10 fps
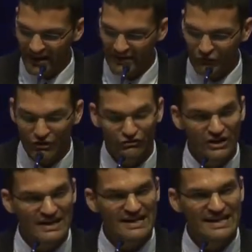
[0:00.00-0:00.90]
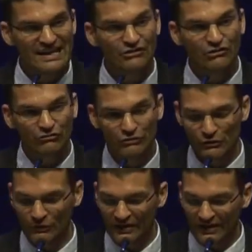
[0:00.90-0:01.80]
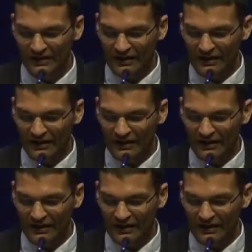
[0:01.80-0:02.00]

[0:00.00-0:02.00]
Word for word: If Christianity is true,